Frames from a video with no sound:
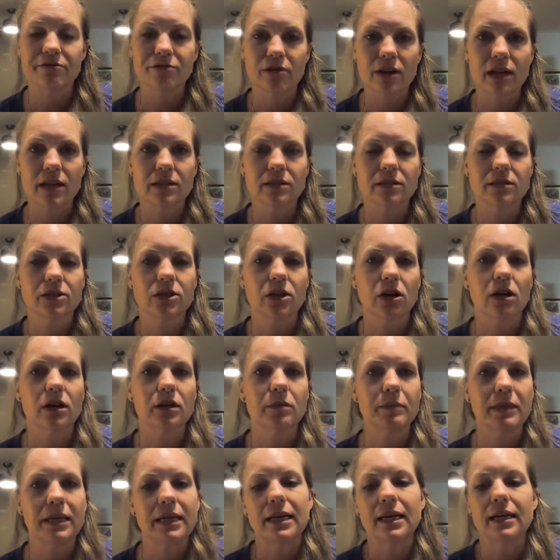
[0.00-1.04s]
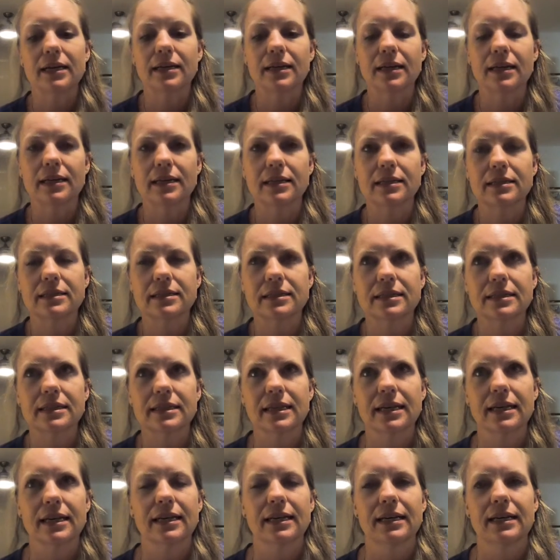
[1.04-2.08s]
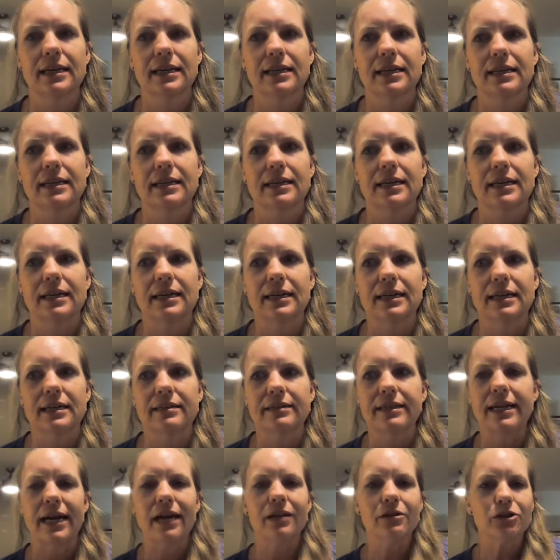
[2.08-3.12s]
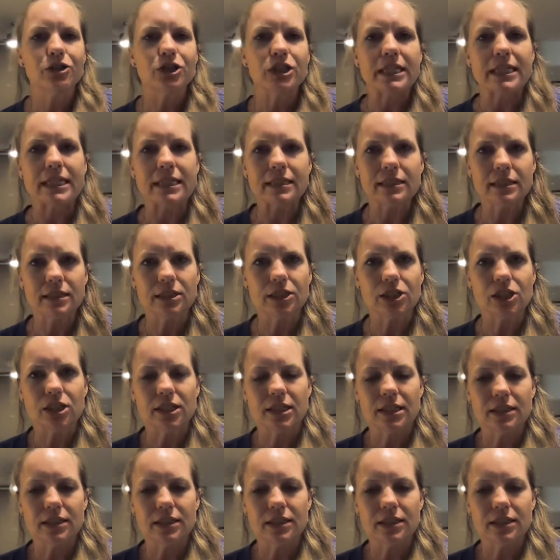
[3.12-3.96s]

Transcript: friend's dog Mila has an allergy condition,